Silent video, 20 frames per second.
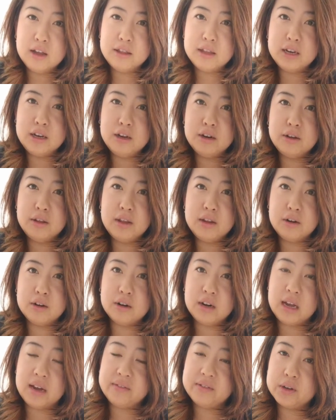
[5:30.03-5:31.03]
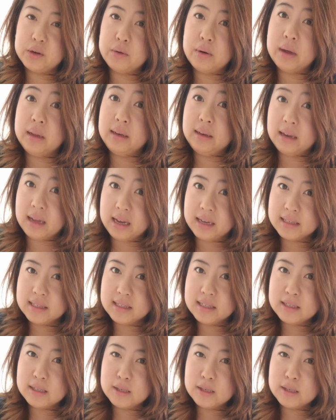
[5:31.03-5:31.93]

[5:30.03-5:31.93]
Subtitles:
then you know that you're going to have to go out less.